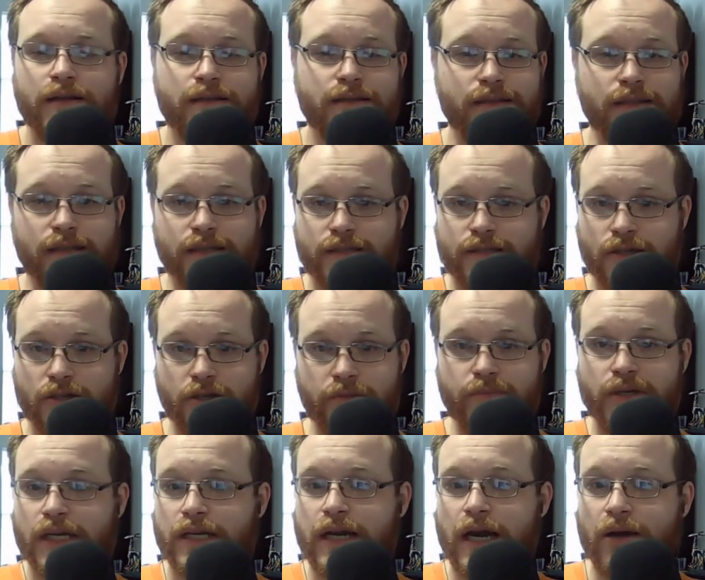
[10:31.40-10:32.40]
This could
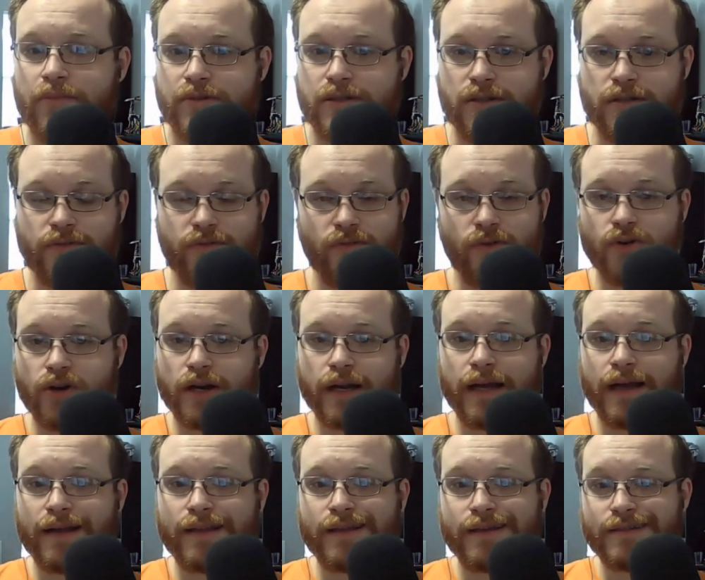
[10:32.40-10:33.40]
be an opportunity for a
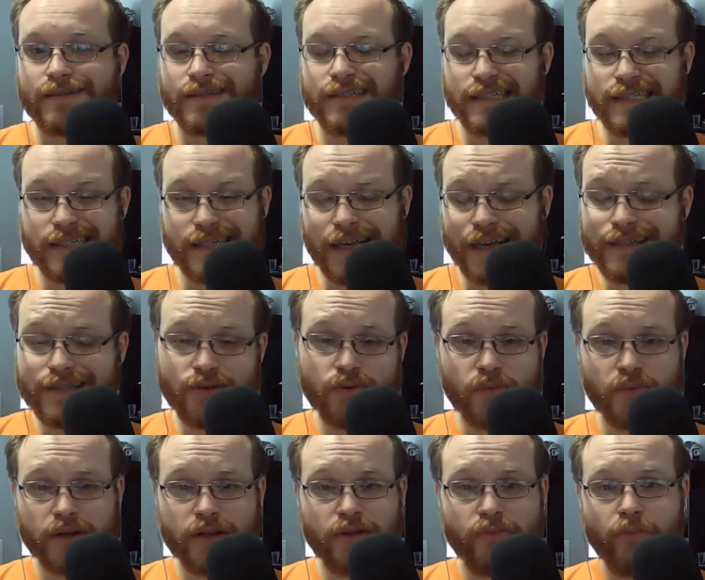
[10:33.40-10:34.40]
guy that doesn't
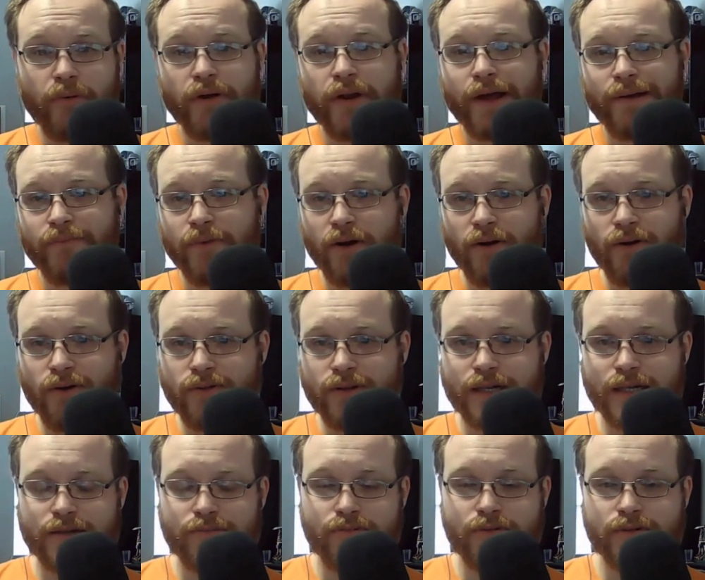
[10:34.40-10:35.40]
really put up a whole
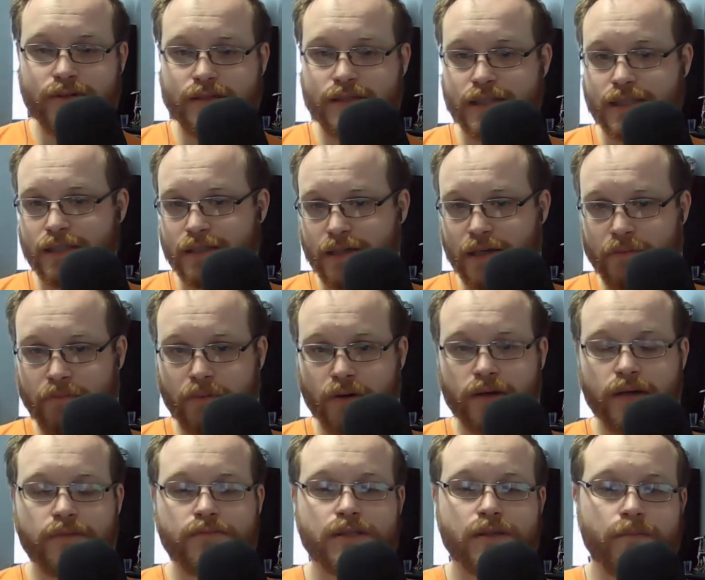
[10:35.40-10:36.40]
lot of points, you know,
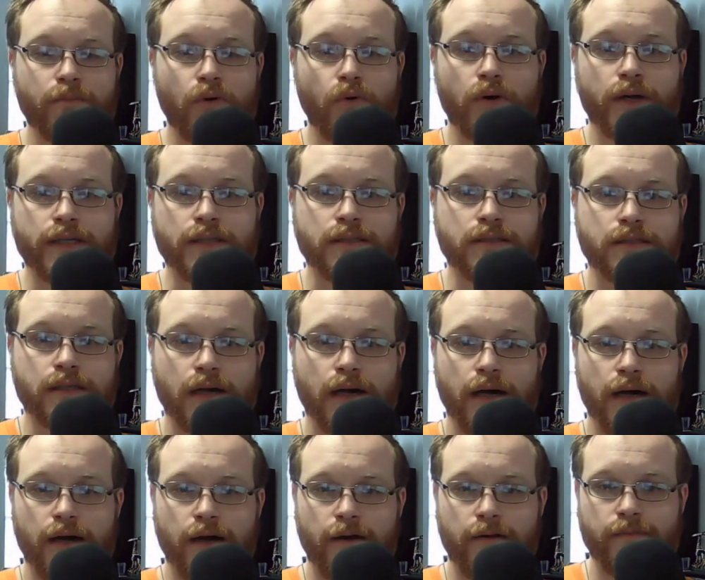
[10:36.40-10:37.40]
put up some points.
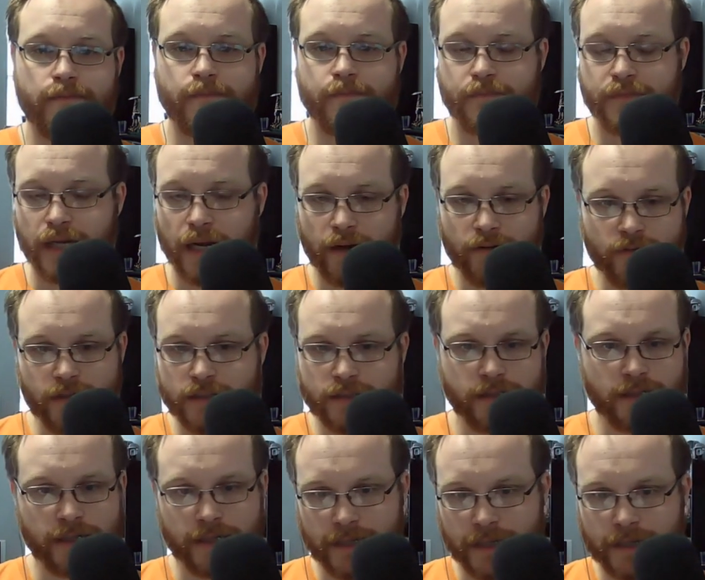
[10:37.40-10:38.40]

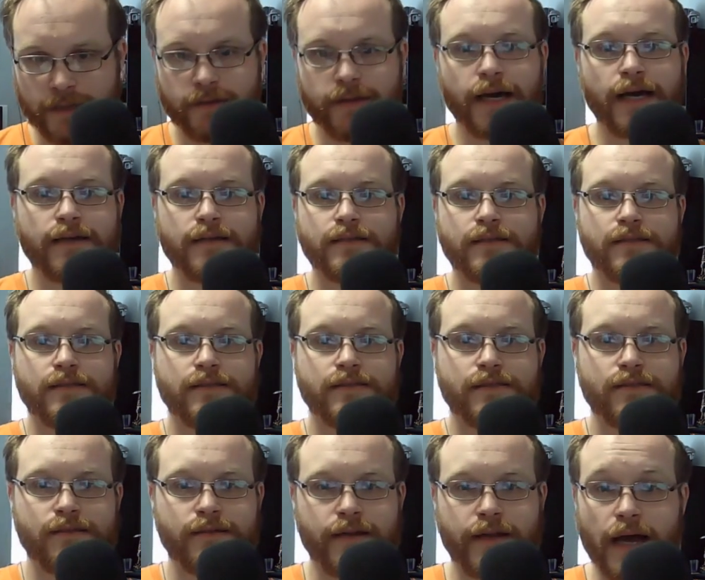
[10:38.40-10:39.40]
Obviously, again, that is
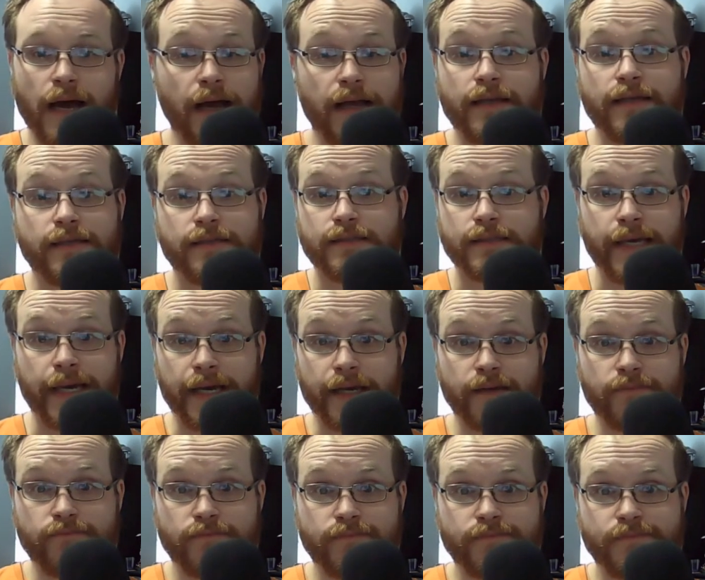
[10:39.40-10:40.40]
not his
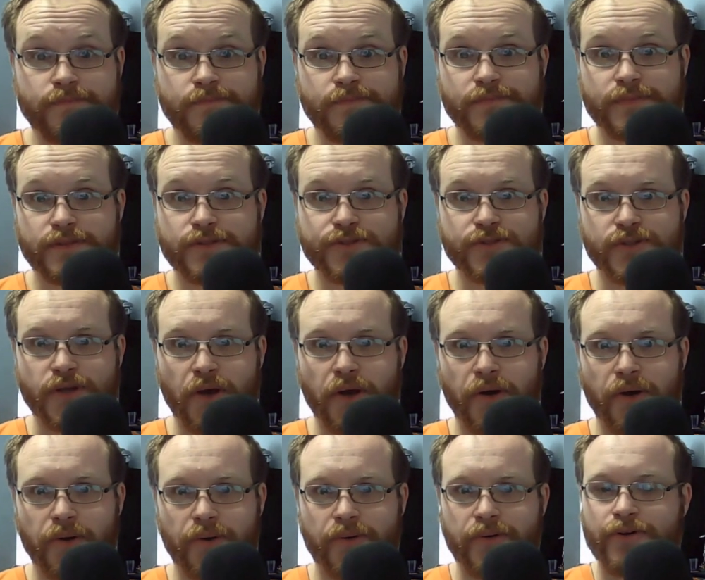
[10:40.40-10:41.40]
game.
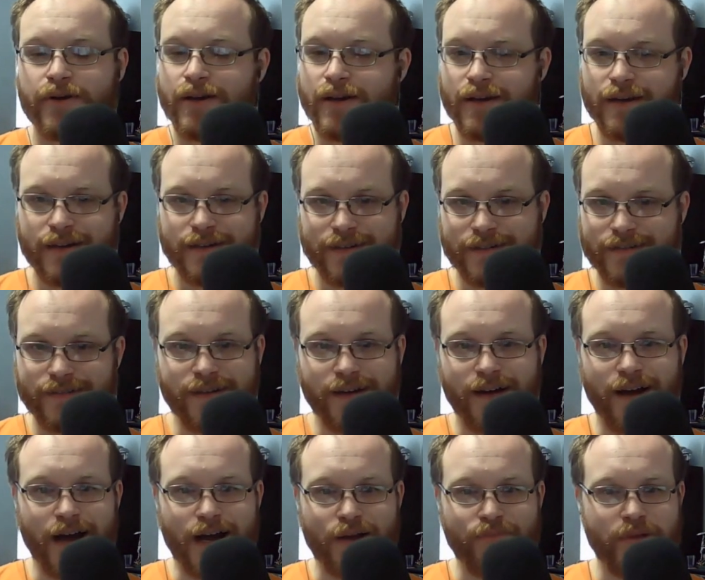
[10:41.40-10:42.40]
So,
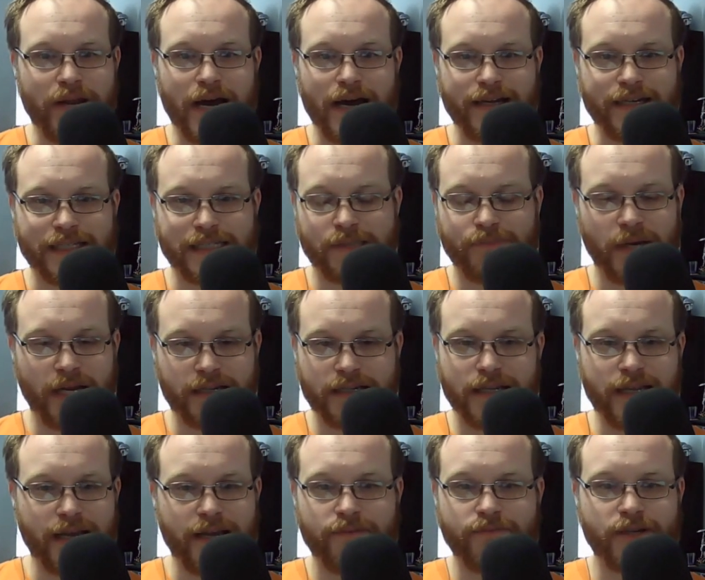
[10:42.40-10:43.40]
yeah, I'm not
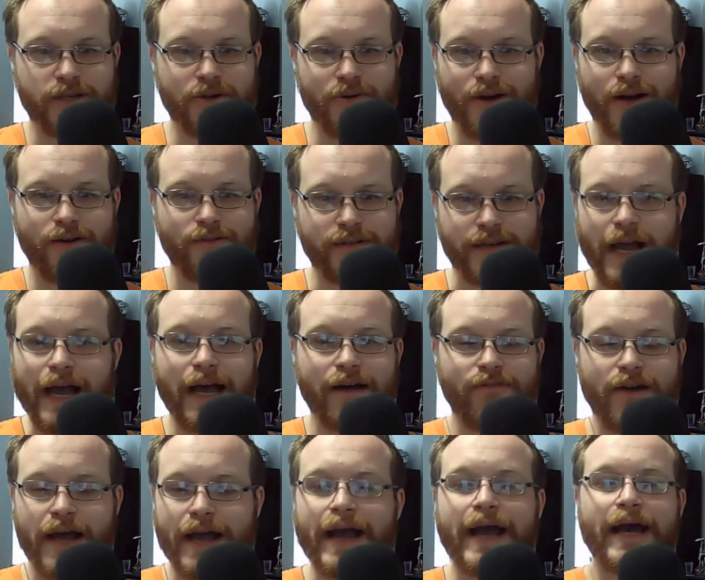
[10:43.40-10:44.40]
expecting him to go out and have
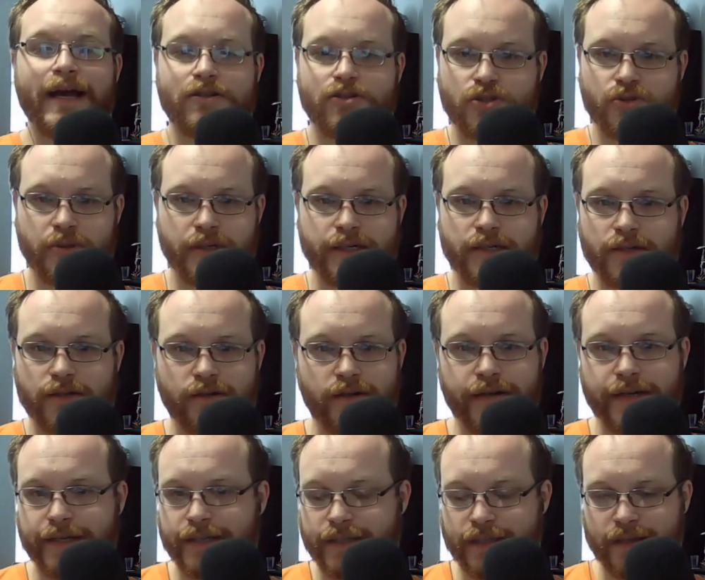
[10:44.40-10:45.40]
a hat trick or
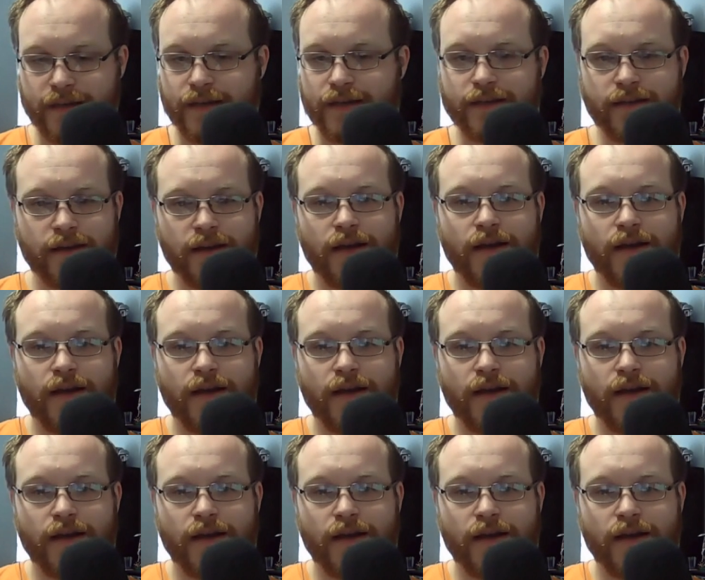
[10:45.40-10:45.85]
anything.